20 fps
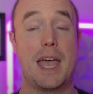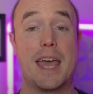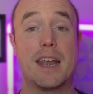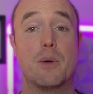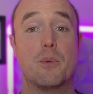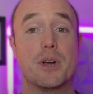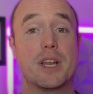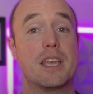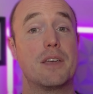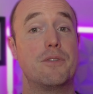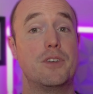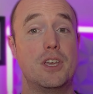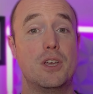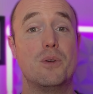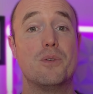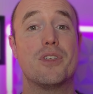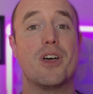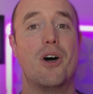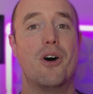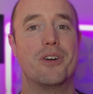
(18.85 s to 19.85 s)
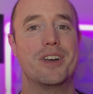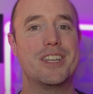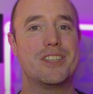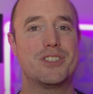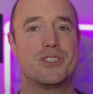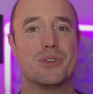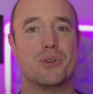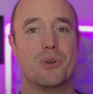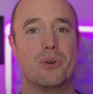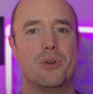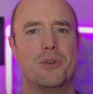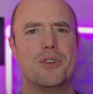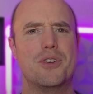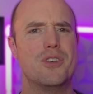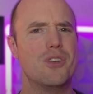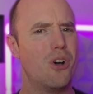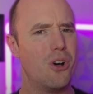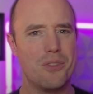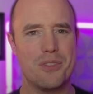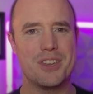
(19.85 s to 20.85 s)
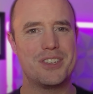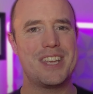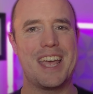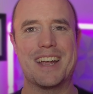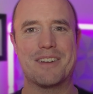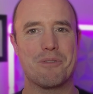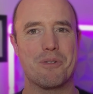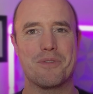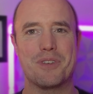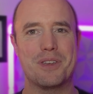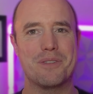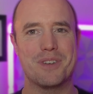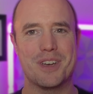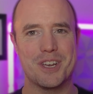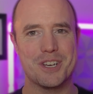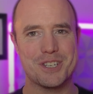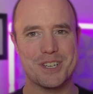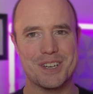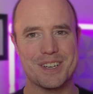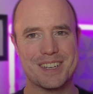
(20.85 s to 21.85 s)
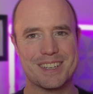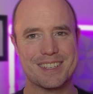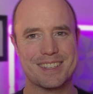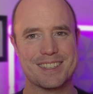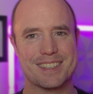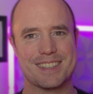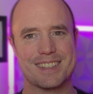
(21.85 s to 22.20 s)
And I want to give you the honest tour, not the tech review version.